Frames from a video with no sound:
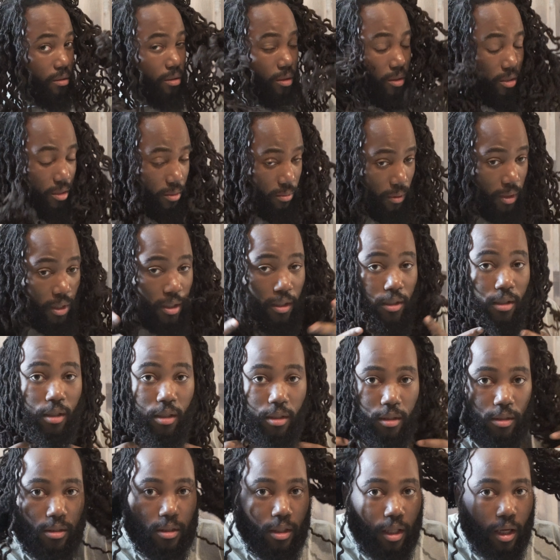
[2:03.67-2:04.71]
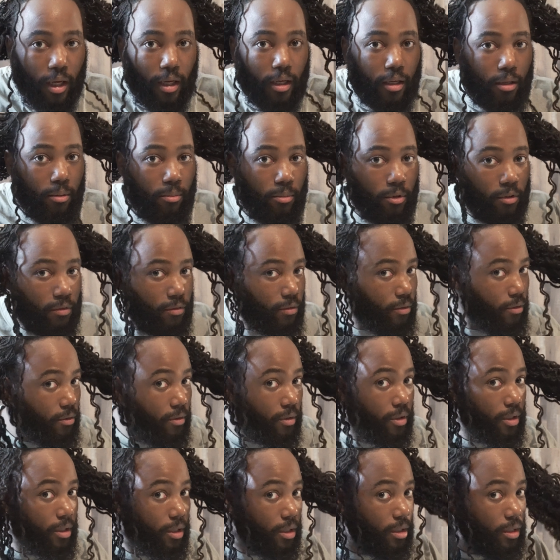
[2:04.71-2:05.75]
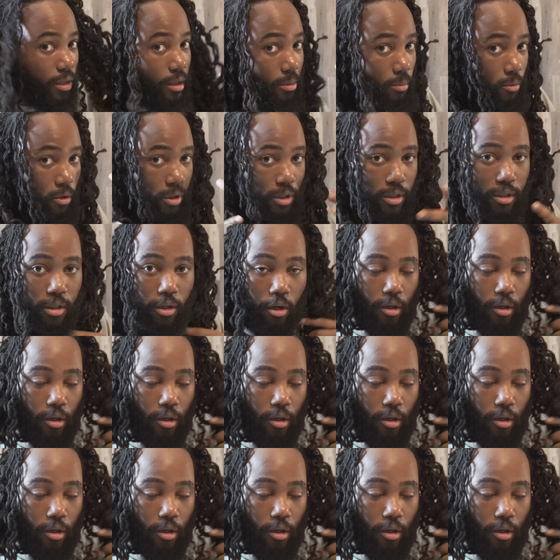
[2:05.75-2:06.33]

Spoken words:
This is what it looks like before the moisture.